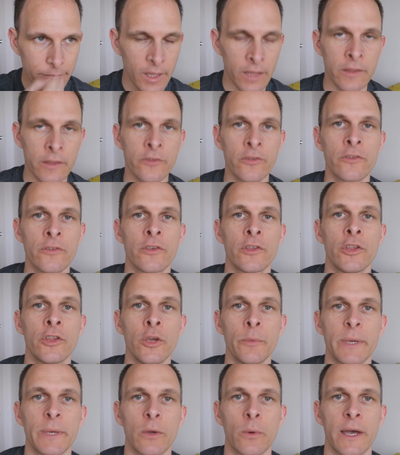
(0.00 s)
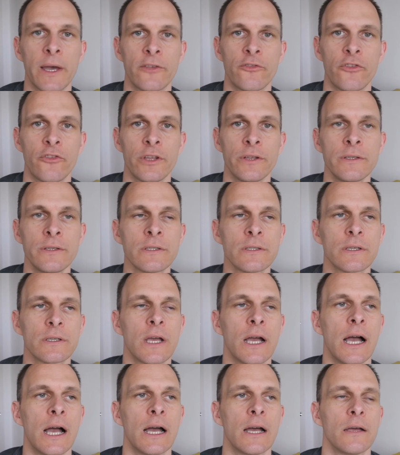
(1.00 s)
This is a newbie question.
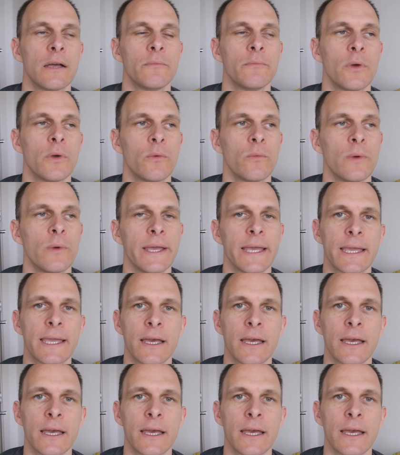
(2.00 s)
We're